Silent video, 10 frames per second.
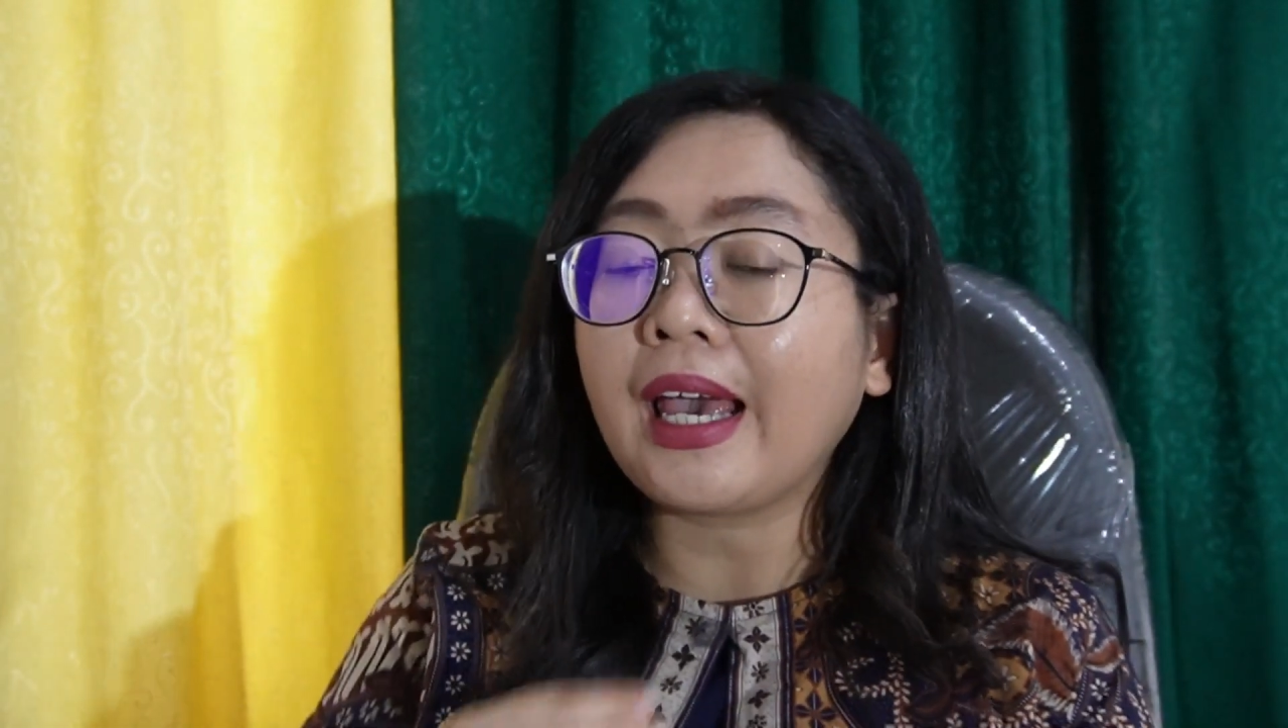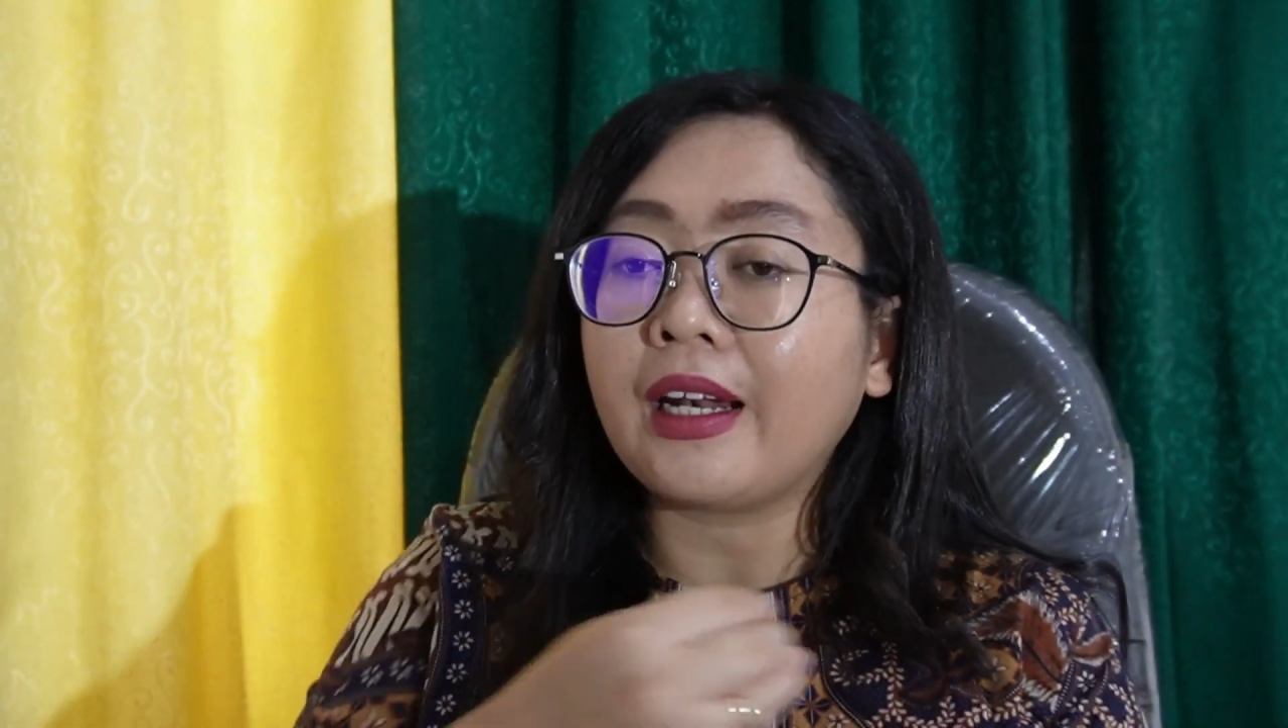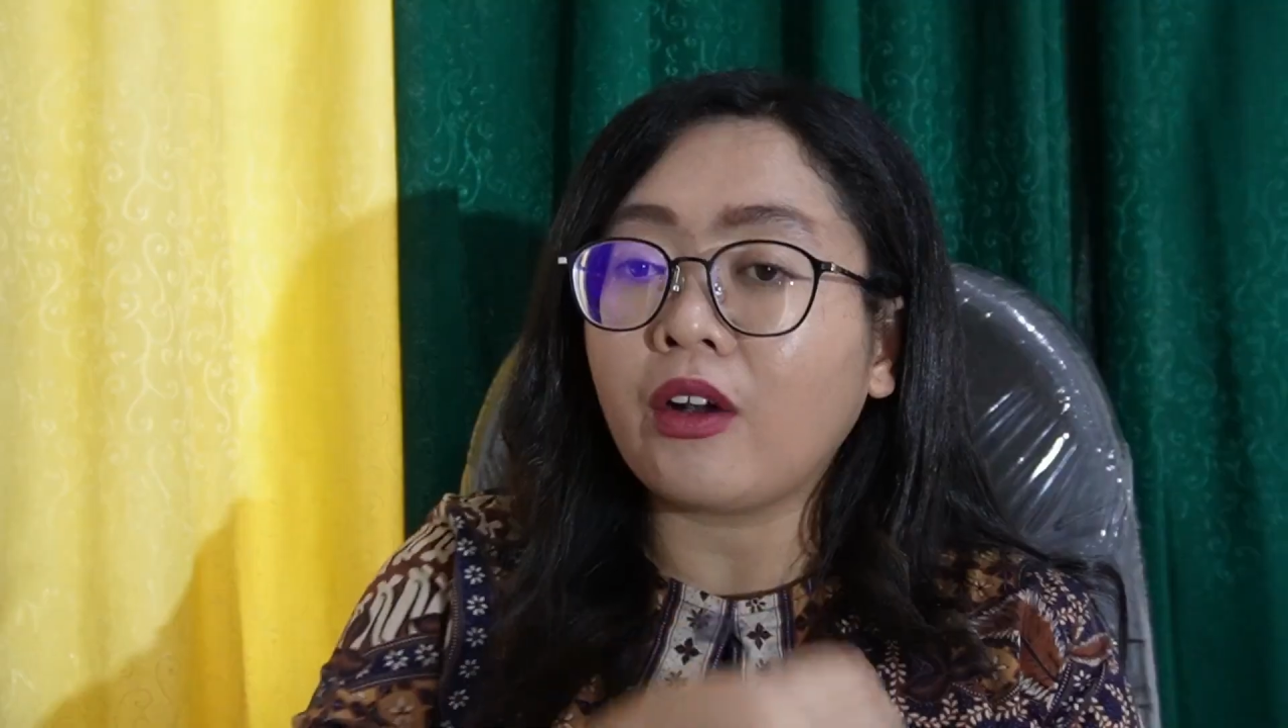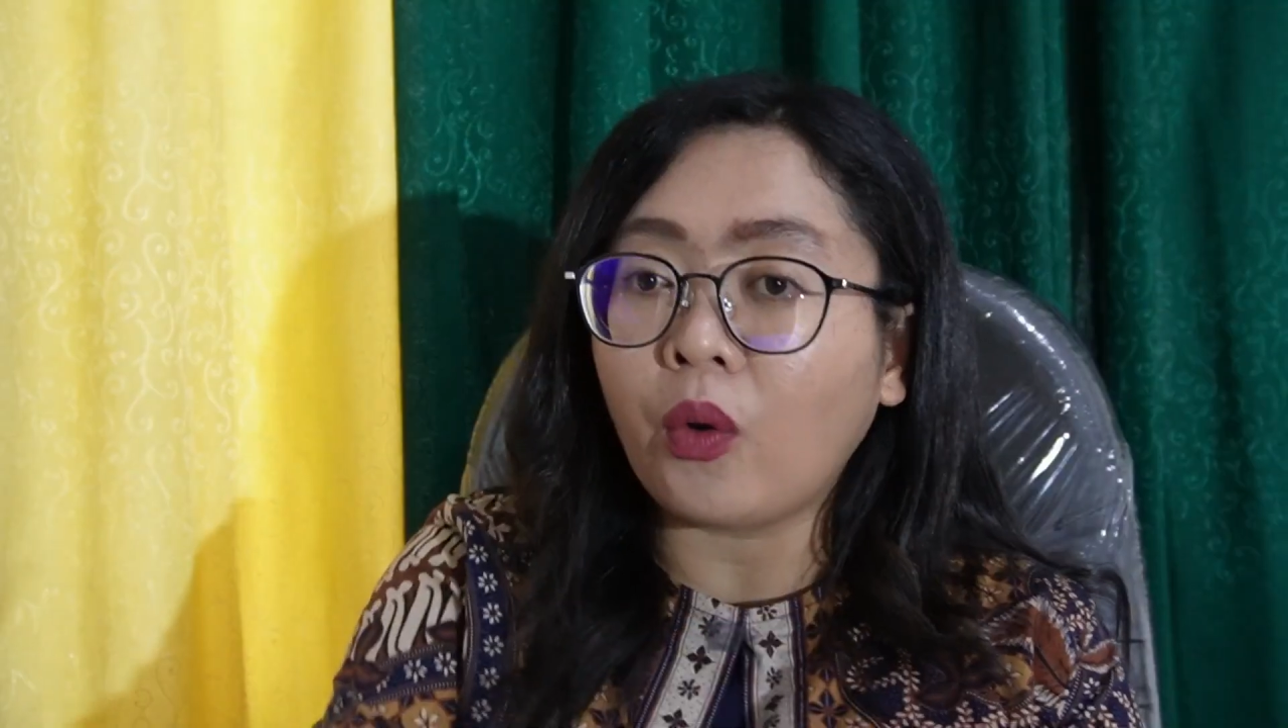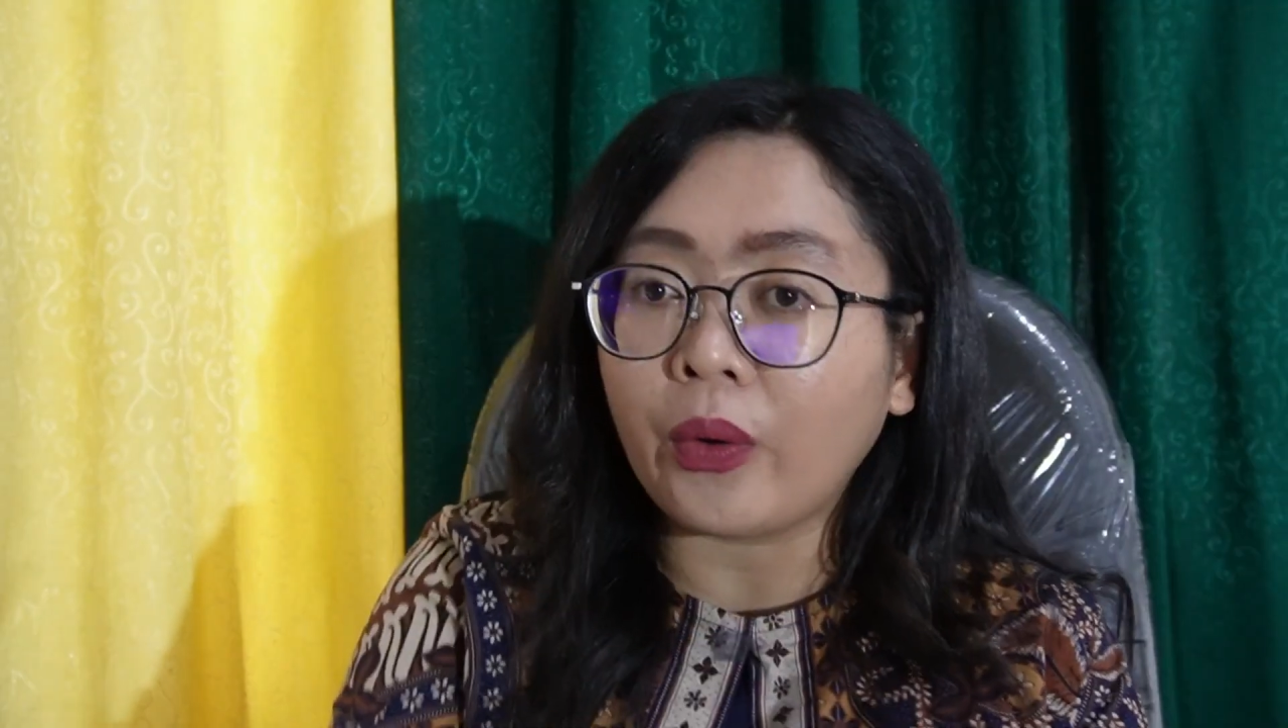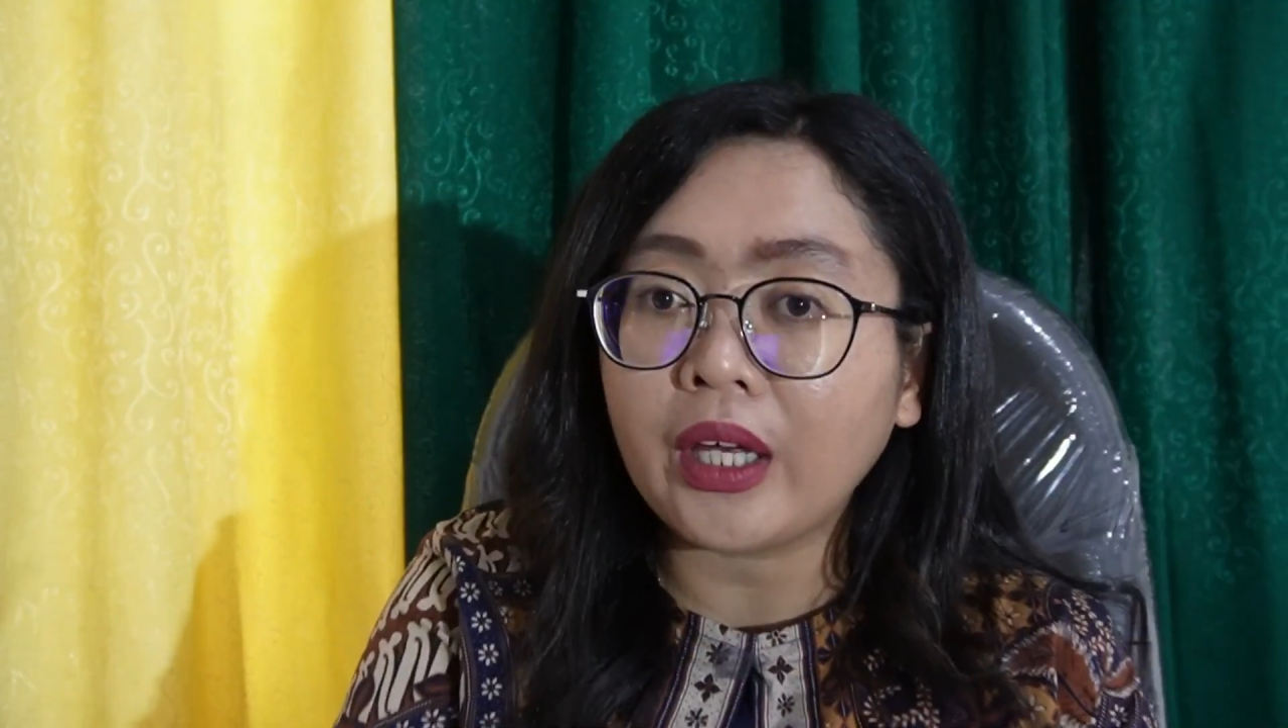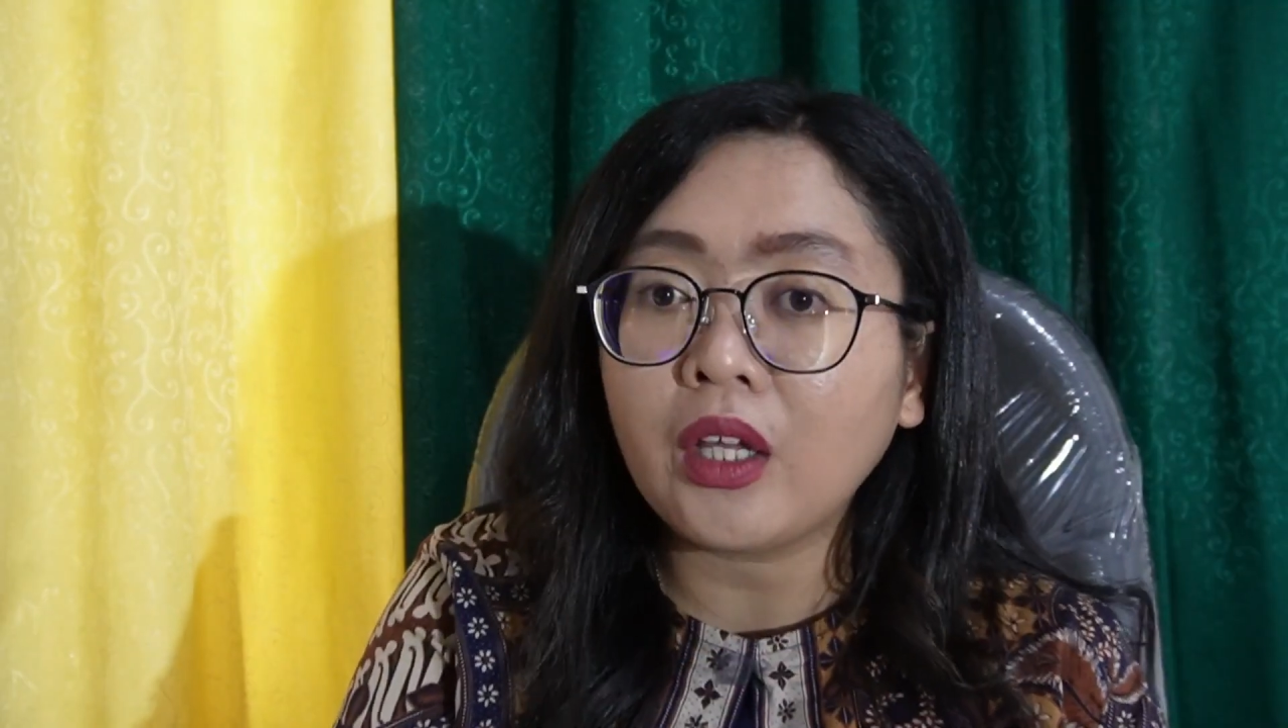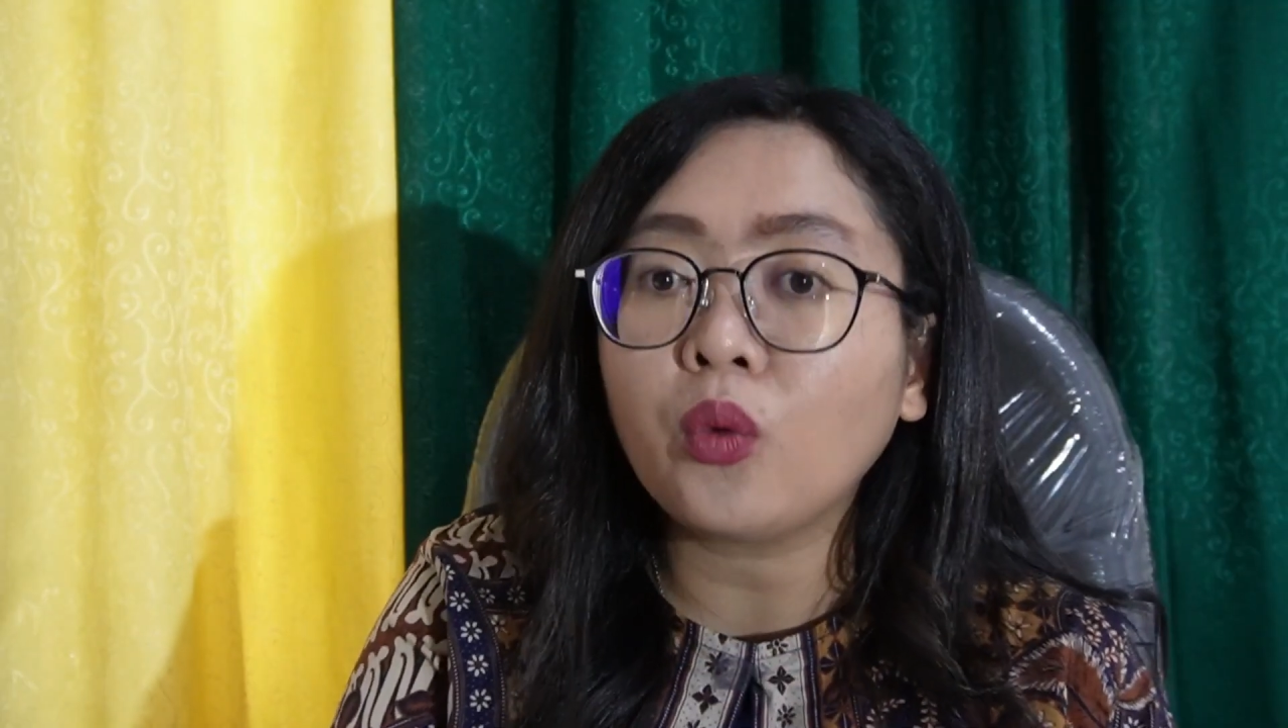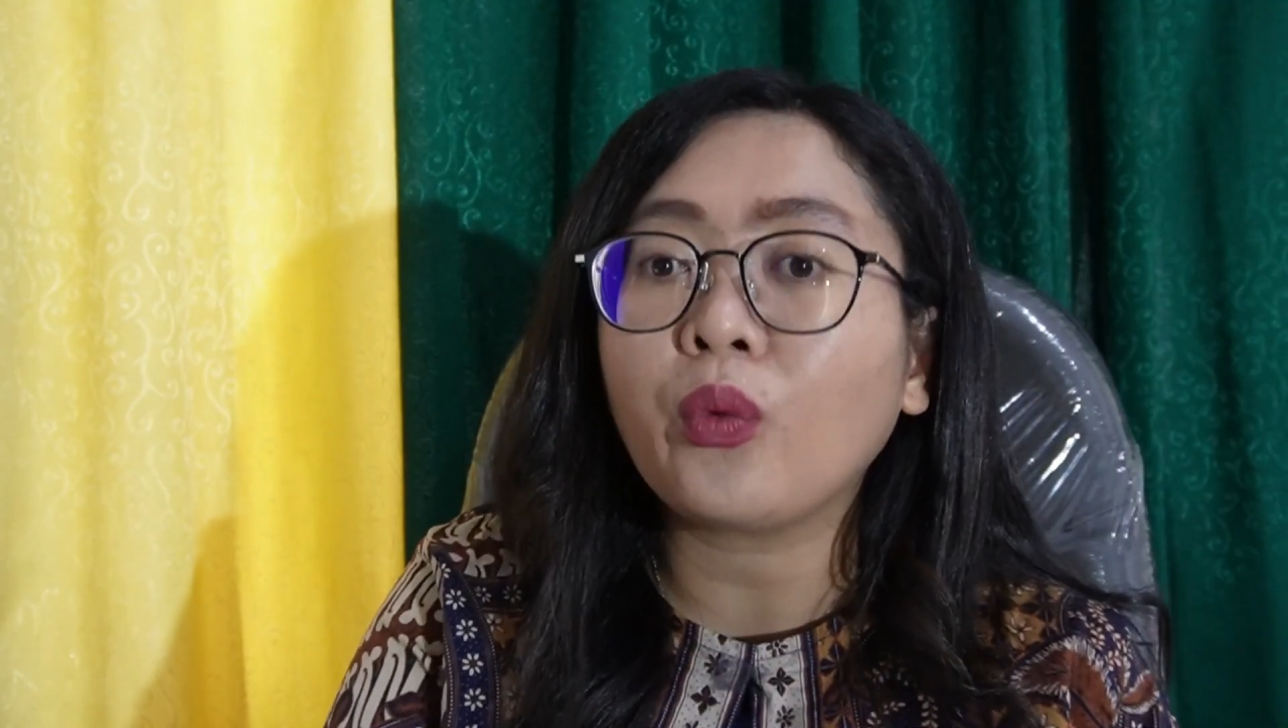an oil